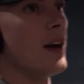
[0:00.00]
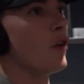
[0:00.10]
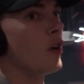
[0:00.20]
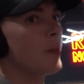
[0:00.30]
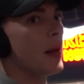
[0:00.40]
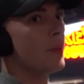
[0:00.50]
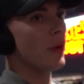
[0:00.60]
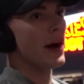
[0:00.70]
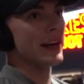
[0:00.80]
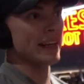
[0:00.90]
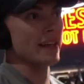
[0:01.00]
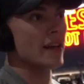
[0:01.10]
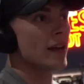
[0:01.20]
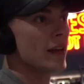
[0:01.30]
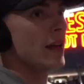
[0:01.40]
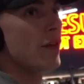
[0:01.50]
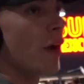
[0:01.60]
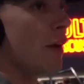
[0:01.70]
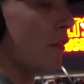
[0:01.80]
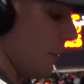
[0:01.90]
that I've only been able to add in
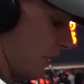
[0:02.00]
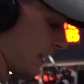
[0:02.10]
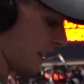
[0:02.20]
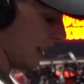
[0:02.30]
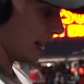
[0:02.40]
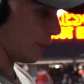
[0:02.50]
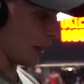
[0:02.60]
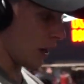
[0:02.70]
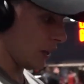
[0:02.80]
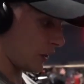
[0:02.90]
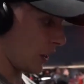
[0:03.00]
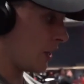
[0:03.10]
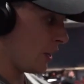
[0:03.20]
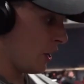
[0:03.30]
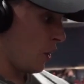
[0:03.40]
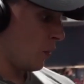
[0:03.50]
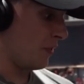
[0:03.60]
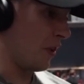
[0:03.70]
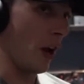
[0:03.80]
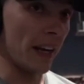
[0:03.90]
very, very recently because
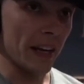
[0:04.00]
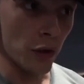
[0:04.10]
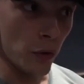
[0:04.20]
we've got like a